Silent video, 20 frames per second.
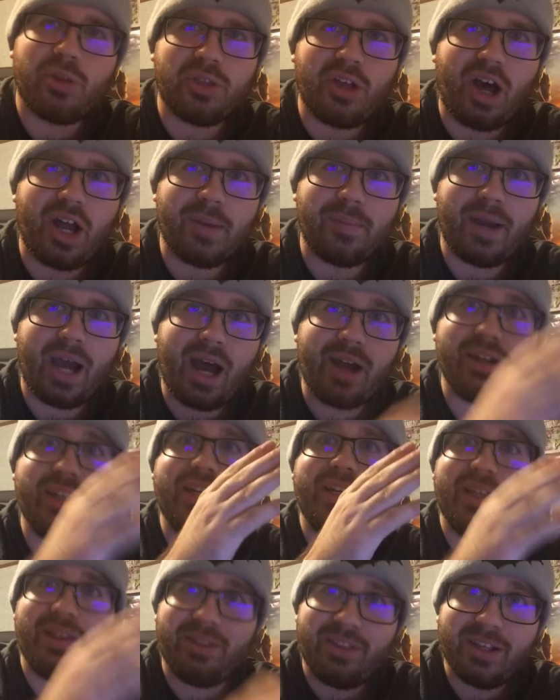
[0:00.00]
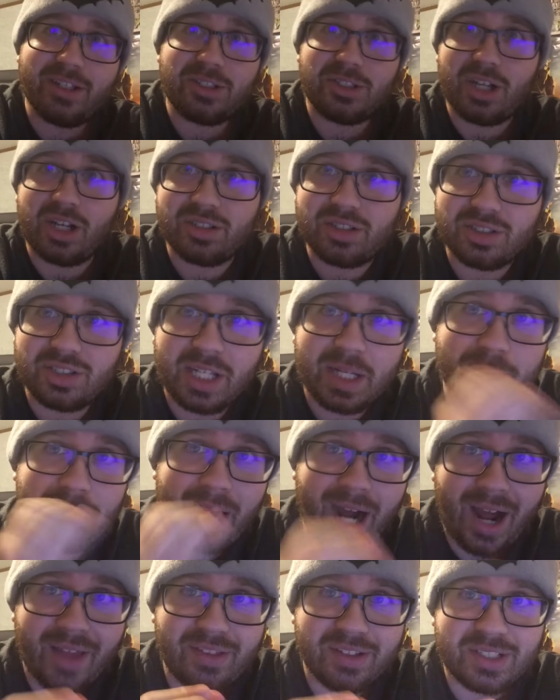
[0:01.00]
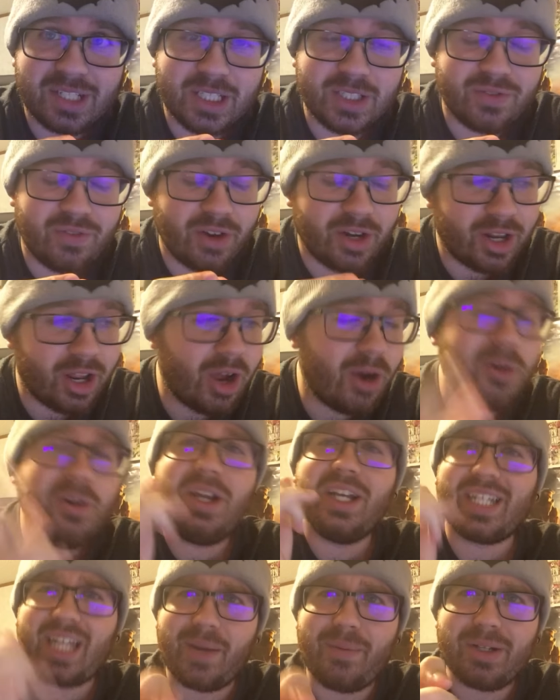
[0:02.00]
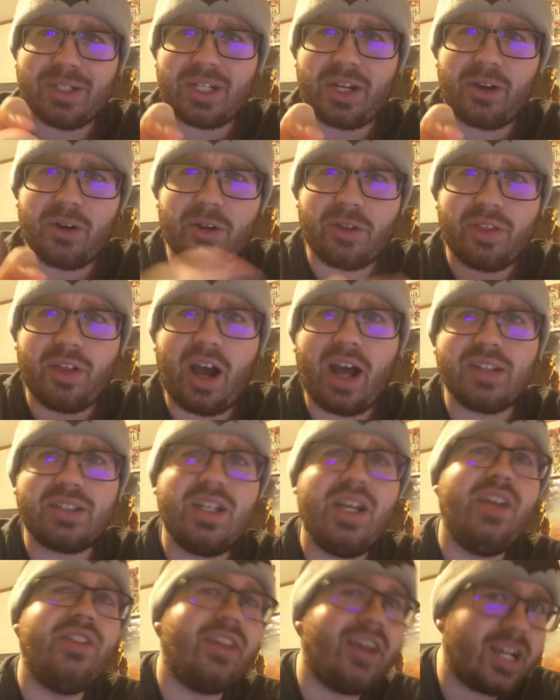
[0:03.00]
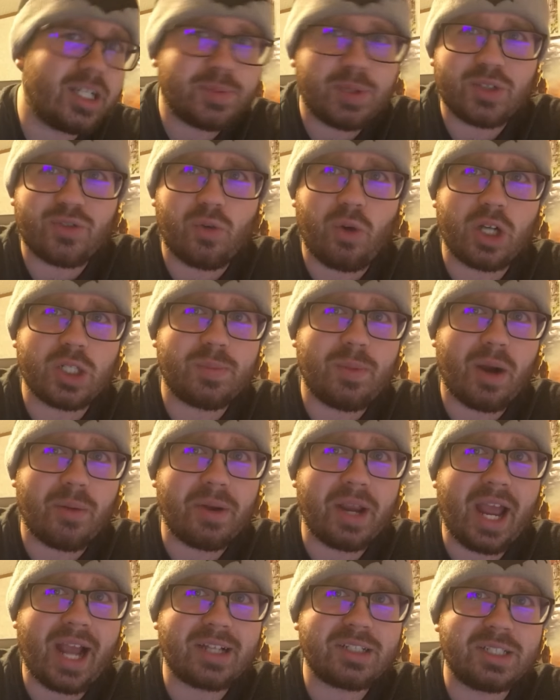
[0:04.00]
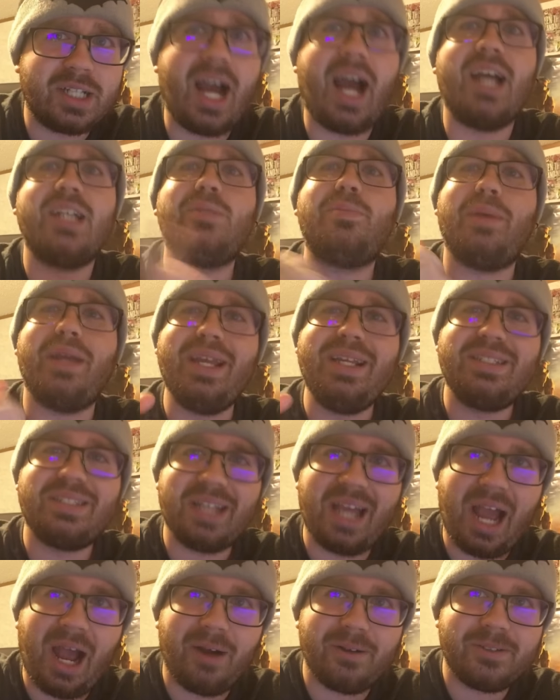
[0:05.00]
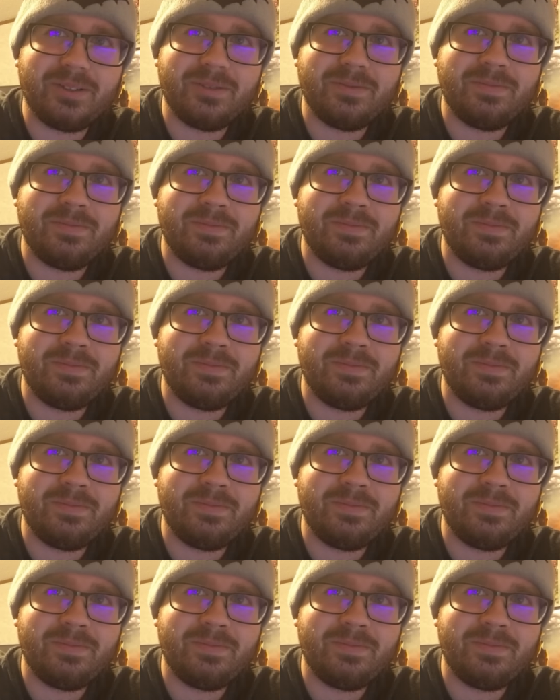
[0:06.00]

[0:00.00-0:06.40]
thought about this Justice League behind-the-scenes video. Can't wait to hear your thoughts. Thank you so much for watching my reaction, guys. Peace out.